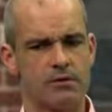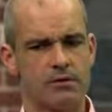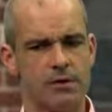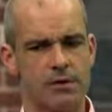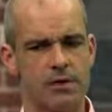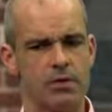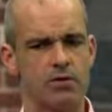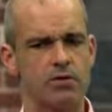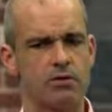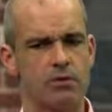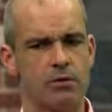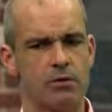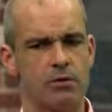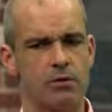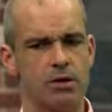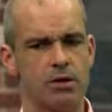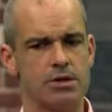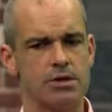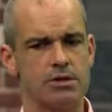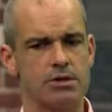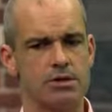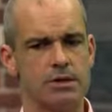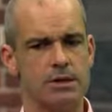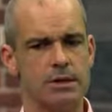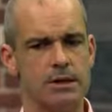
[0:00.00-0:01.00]
initial
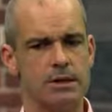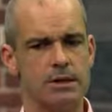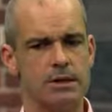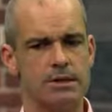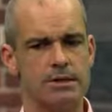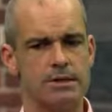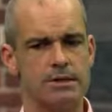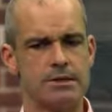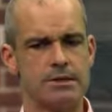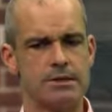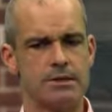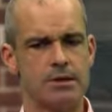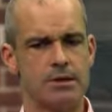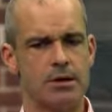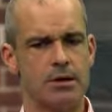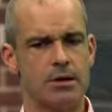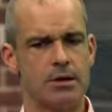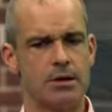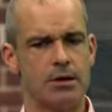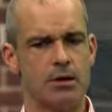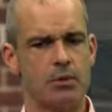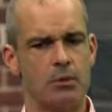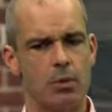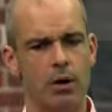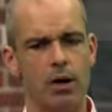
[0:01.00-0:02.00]
question is,
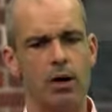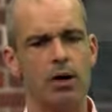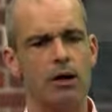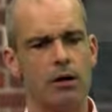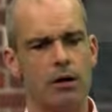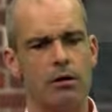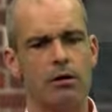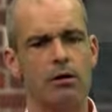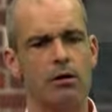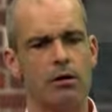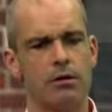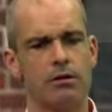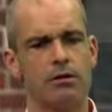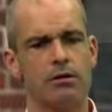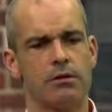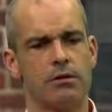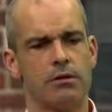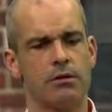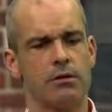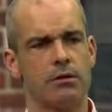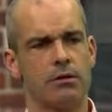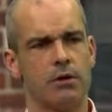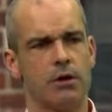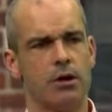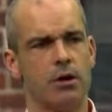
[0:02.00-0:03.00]
why on earth
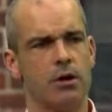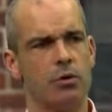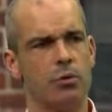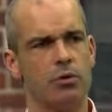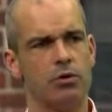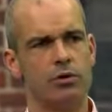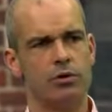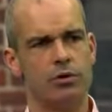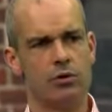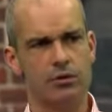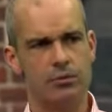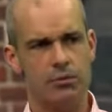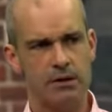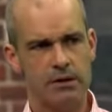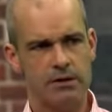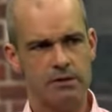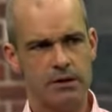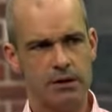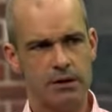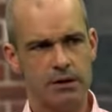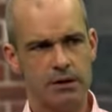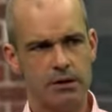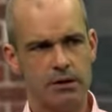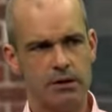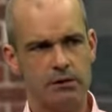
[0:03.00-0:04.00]
wouldn't you be
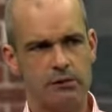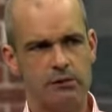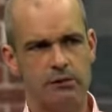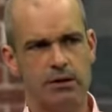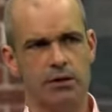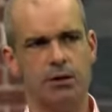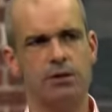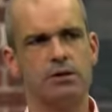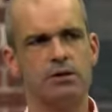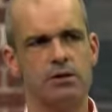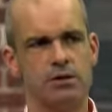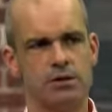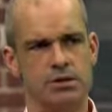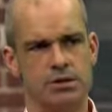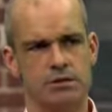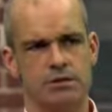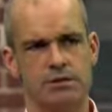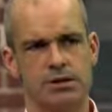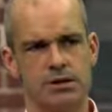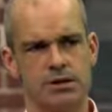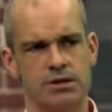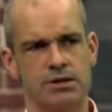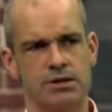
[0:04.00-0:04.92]
taking advantage of these